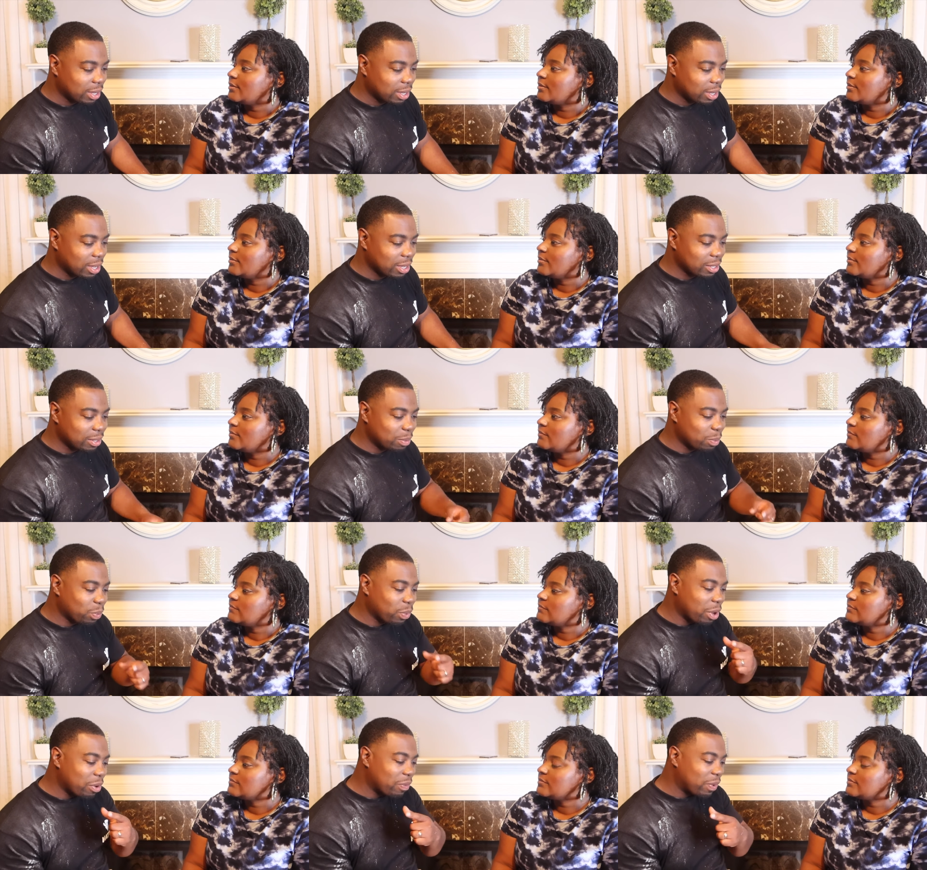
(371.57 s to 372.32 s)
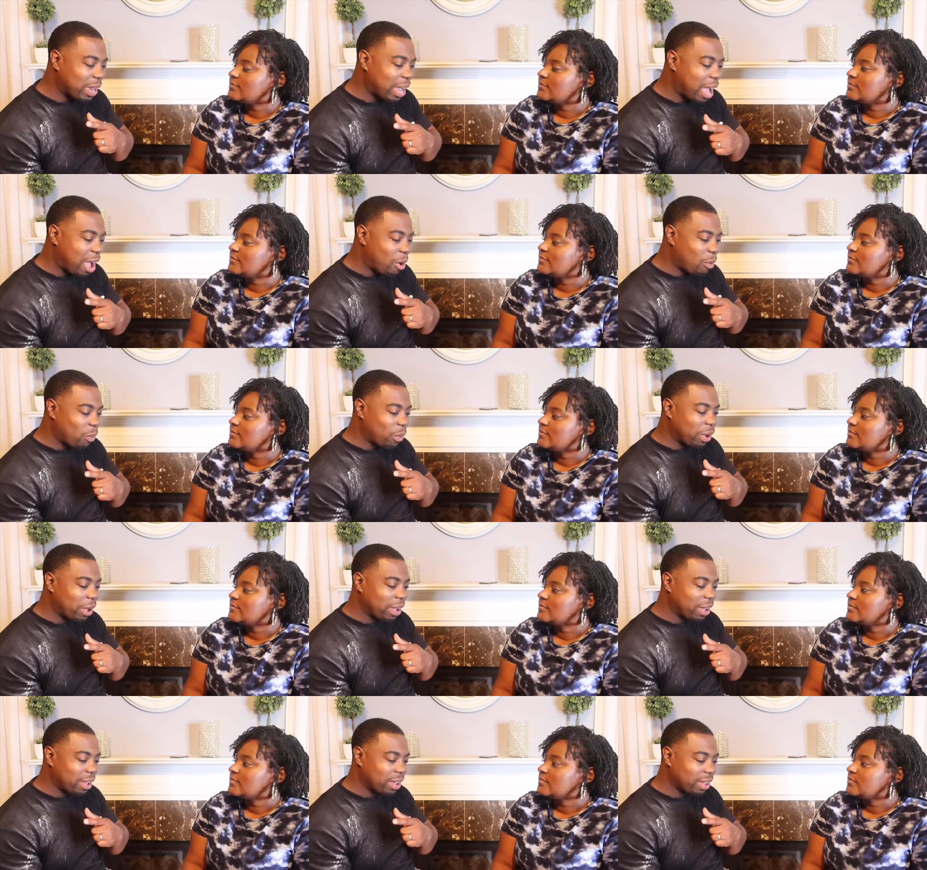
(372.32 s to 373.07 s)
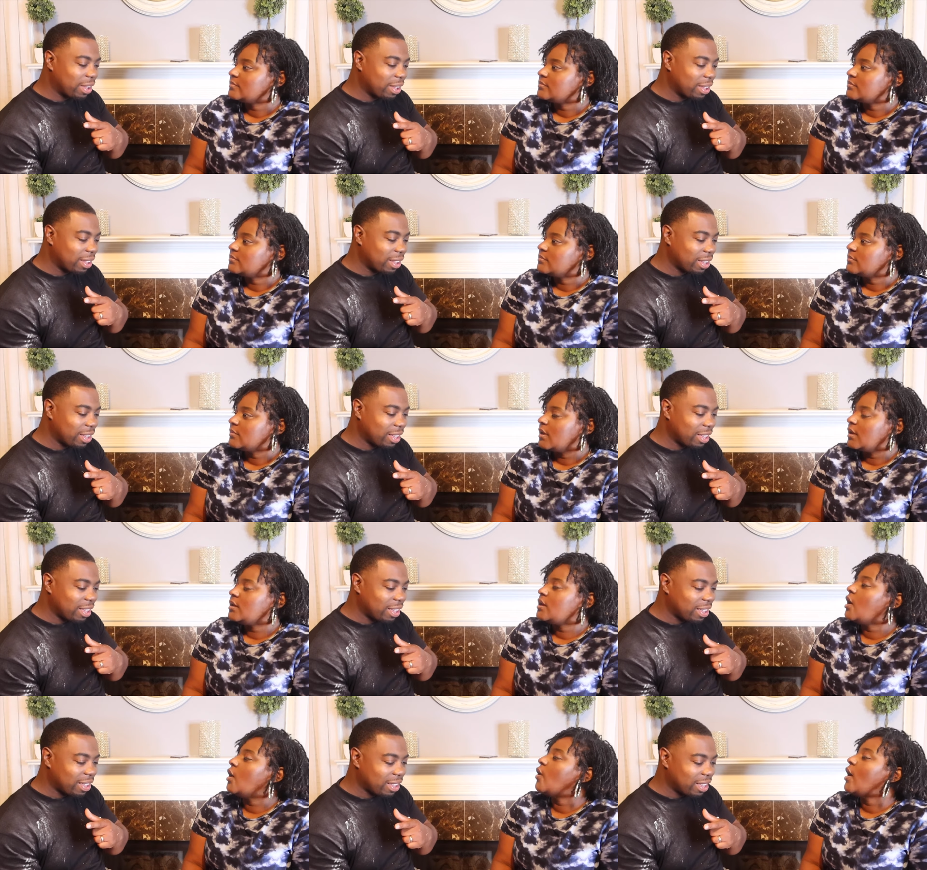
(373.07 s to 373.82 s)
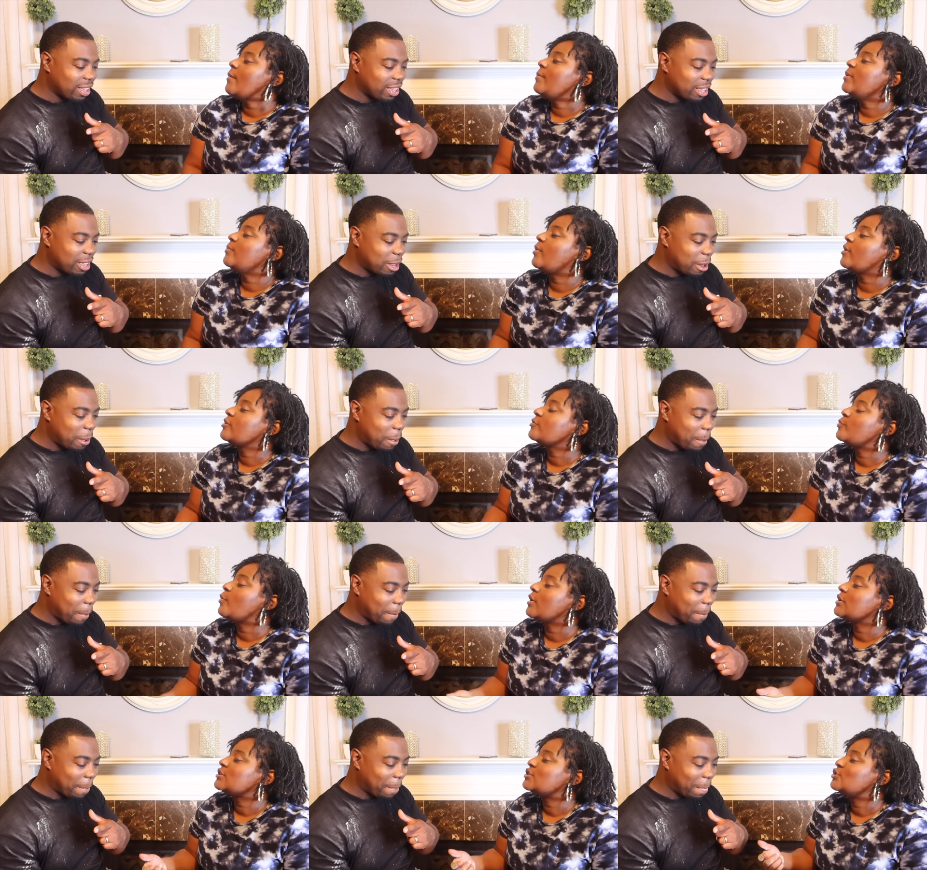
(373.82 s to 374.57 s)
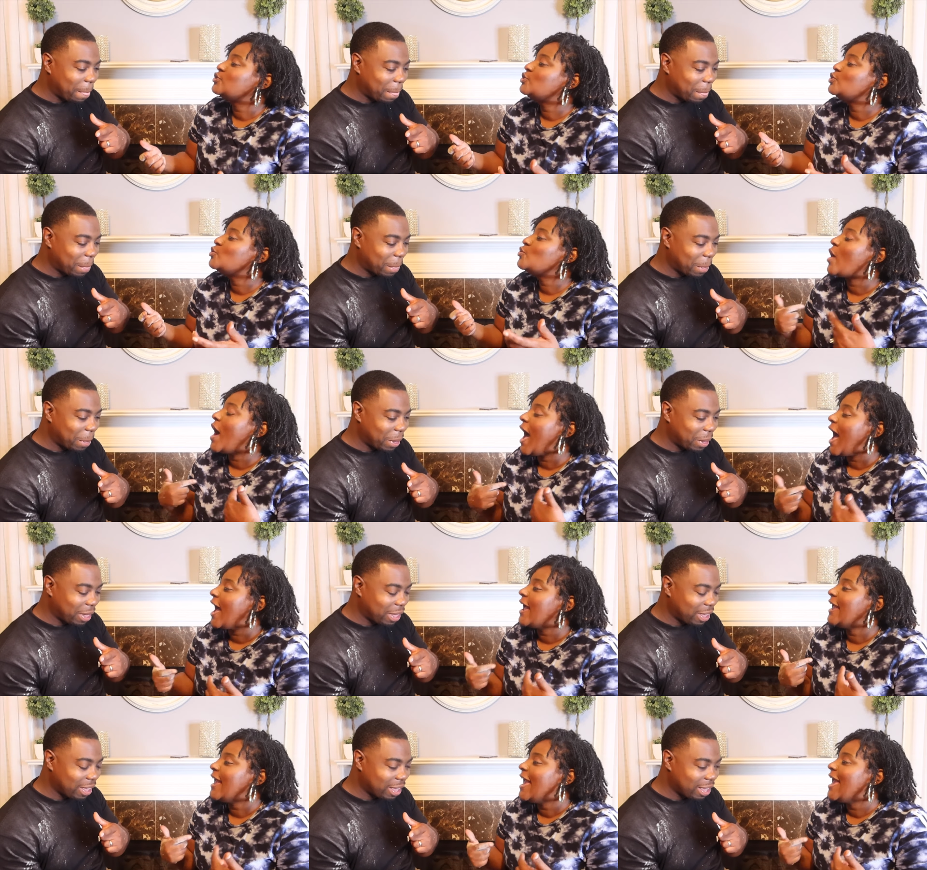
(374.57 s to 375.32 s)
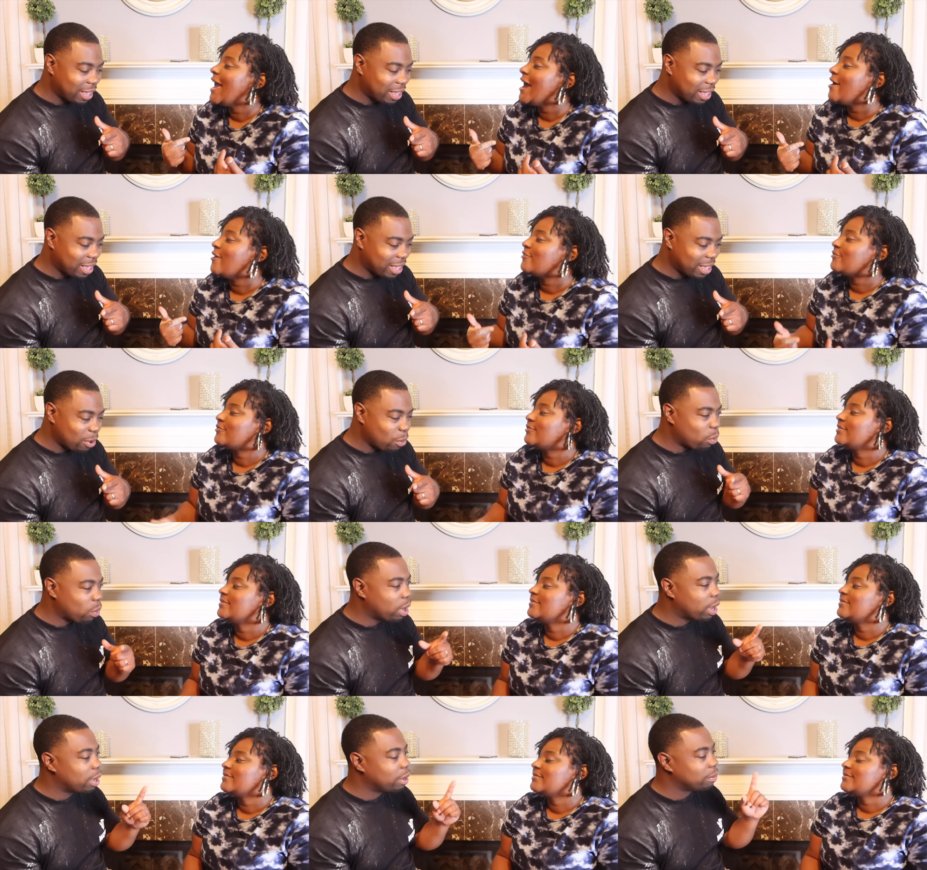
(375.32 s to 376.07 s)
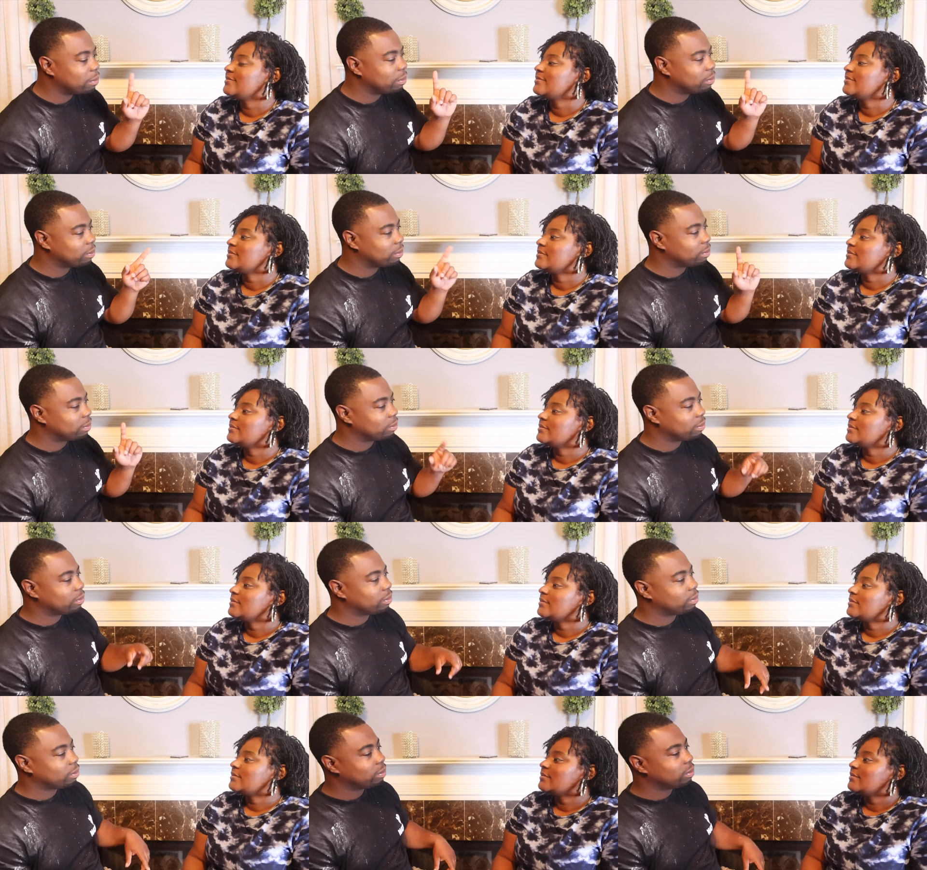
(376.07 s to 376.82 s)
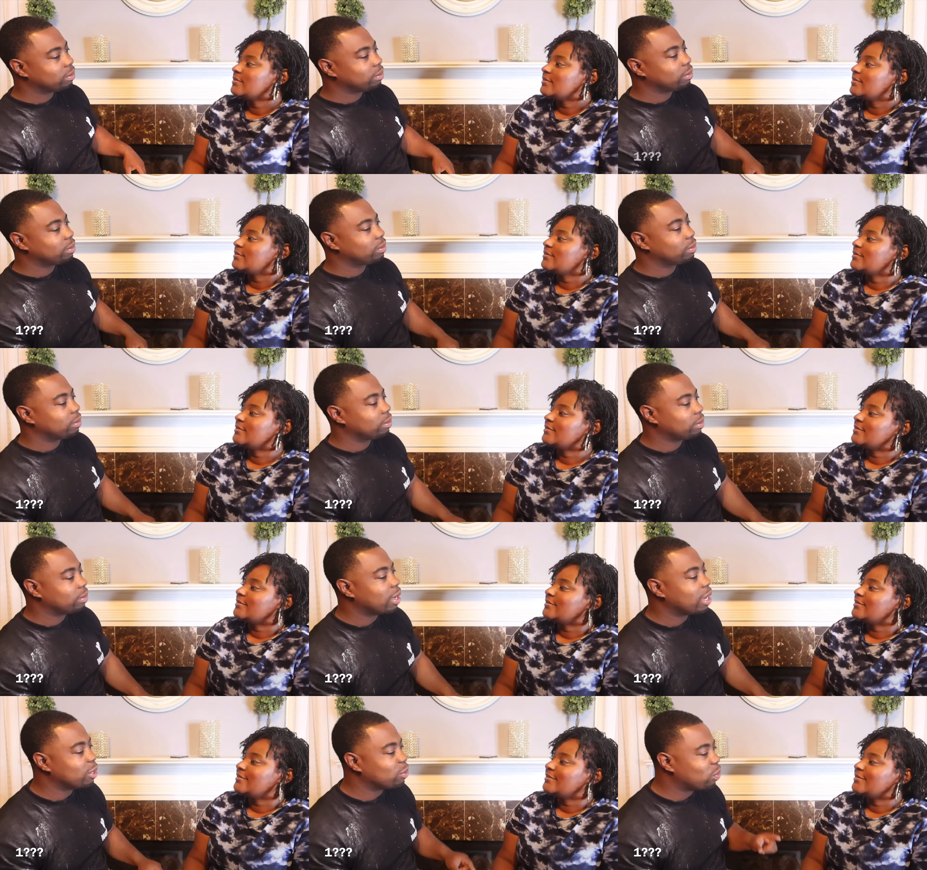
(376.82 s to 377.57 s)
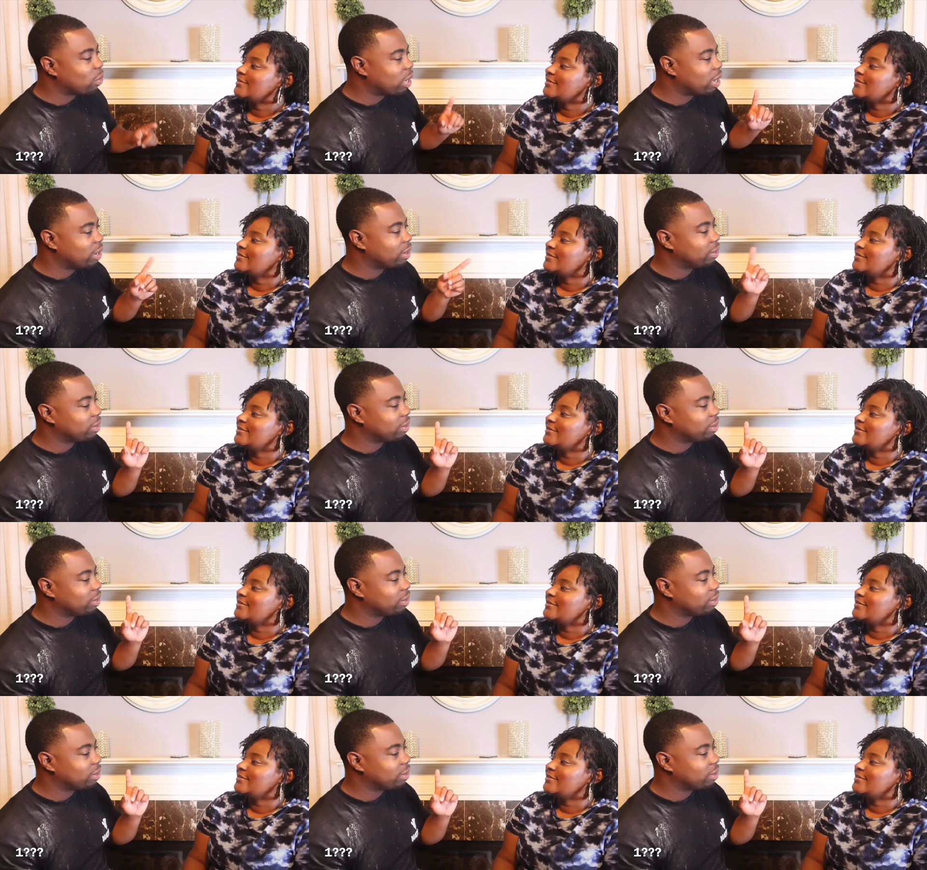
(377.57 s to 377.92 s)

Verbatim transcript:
Speaker 1: Cause River got one.
Speaker 2: No, how many birthmarks do
Speaker 1: I have? One. It's one.